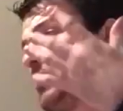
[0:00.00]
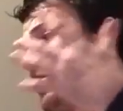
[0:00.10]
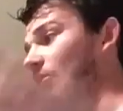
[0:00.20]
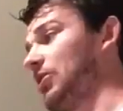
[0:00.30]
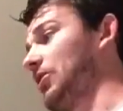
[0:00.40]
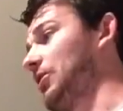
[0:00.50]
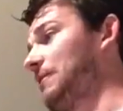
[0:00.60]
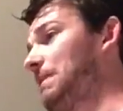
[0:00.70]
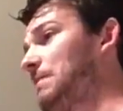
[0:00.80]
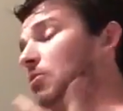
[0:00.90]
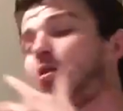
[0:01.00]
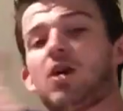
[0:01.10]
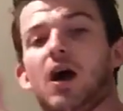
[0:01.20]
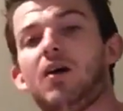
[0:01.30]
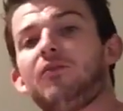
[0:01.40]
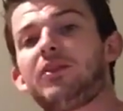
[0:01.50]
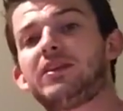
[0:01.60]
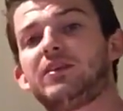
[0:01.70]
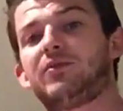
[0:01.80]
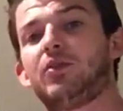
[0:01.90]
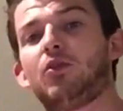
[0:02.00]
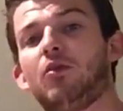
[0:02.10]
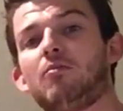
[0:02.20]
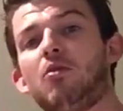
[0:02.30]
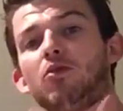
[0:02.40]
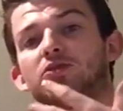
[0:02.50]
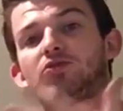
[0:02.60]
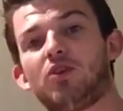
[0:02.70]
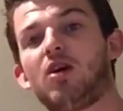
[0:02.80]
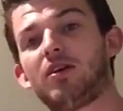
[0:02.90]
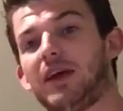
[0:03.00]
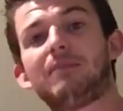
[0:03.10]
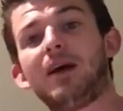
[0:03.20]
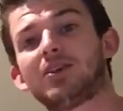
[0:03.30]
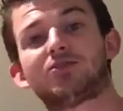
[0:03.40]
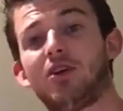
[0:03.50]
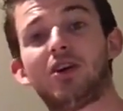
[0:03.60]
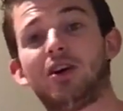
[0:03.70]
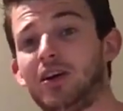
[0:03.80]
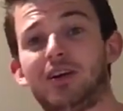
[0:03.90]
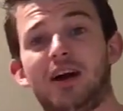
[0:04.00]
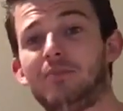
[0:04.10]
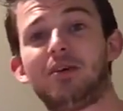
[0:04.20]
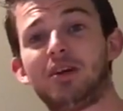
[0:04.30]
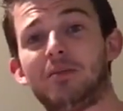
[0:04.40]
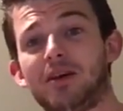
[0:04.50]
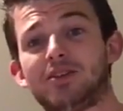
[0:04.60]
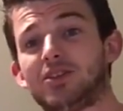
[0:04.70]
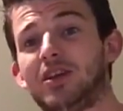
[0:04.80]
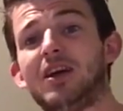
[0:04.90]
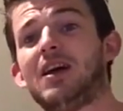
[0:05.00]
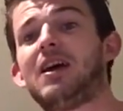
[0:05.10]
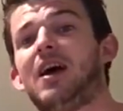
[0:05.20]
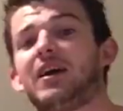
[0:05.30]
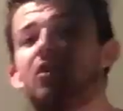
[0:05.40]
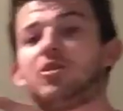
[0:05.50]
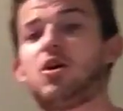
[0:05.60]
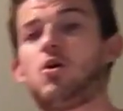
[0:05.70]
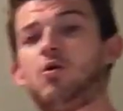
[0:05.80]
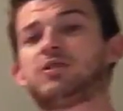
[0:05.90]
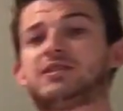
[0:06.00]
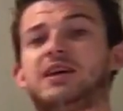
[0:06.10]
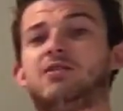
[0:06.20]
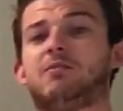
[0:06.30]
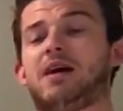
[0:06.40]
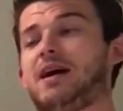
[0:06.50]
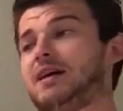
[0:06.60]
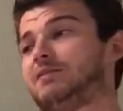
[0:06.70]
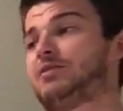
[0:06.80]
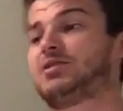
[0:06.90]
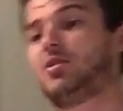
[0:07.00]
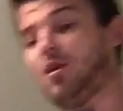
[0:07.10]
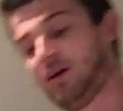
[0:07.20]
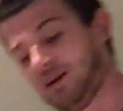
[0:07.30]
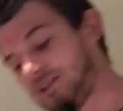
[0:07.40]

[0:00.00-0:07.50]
were more confident, if you're more strong. Like, I'm not a strong guy, I'm not going to be honest with you. I can only hold this out with my hand for so long.